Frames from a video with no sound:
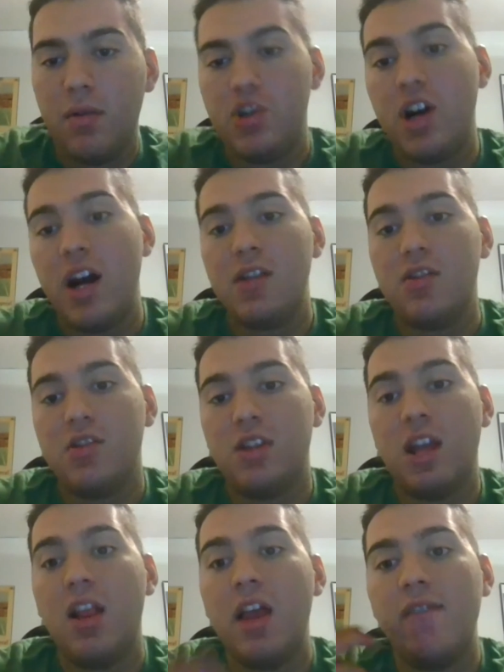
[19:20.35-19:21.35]
Giants are
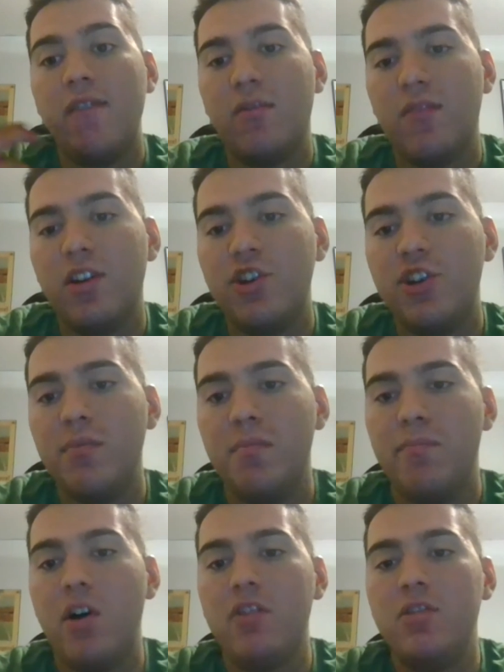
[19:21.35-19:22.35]
staying alive in the division.
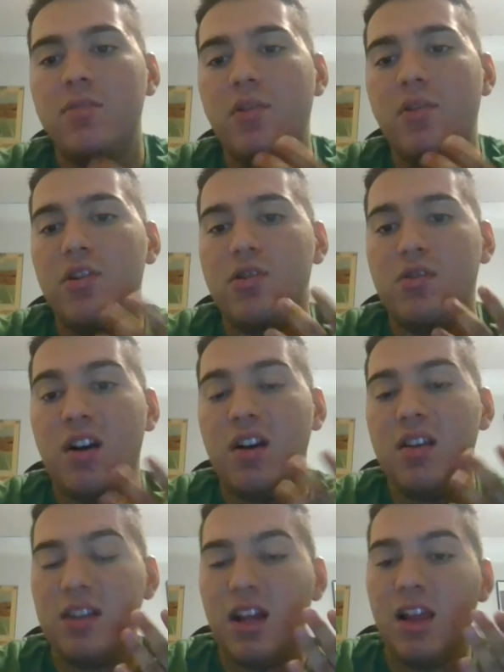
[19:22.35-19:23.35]
Baltimore is starting
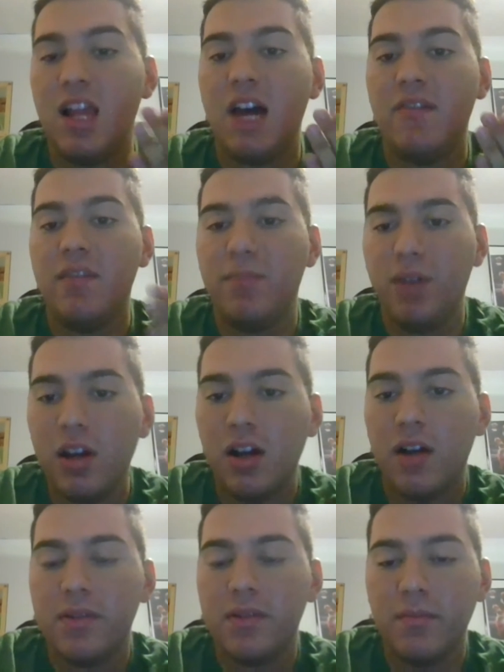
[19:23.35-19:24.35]
to stay alive in the
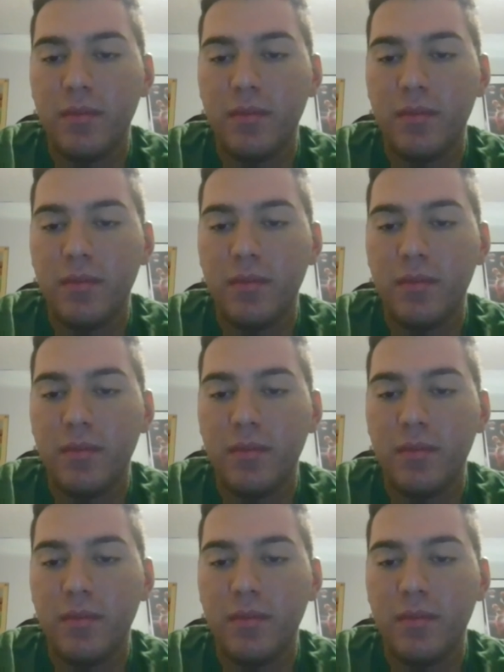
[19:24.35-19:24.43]
playoffs.